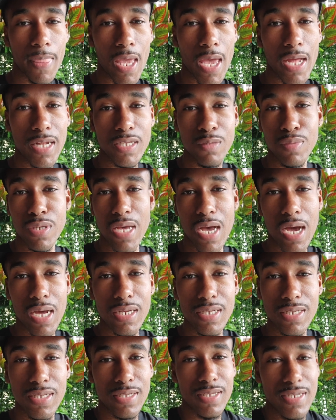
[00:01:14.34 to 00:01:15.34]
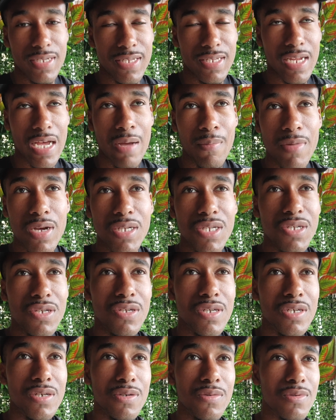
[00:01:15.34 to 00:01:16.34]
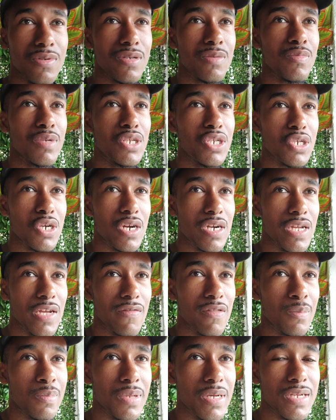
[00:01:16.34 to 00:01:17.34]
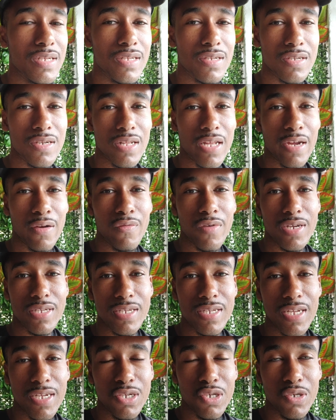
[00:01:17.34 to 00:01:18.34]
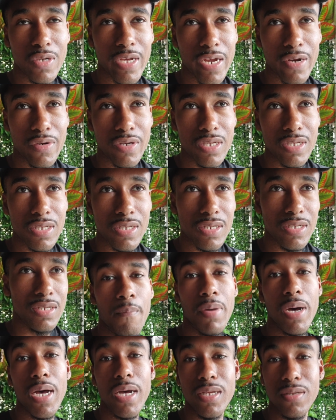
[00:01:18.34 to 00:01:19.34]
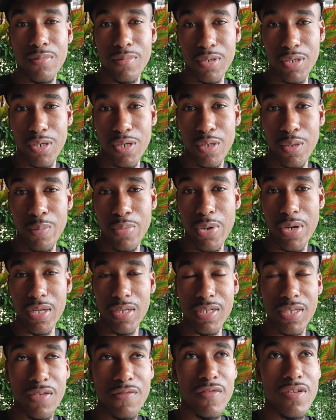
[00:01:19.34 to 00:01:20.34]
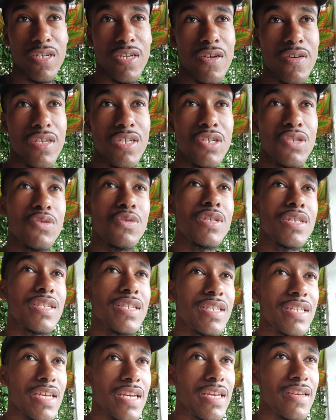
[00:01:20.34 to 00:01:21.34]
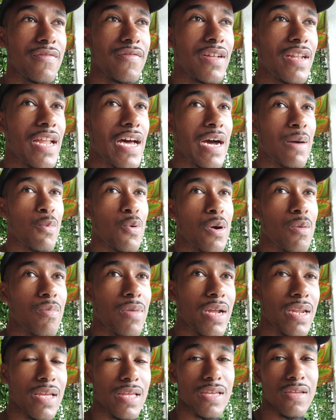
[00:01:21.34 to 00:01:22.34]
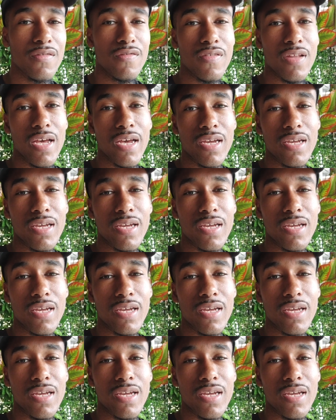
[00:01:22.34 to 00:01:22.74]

And to be honest, it's not much, you know. The majority of the places are like residential areas, but you know, the point of this video is you can save a lot more money if like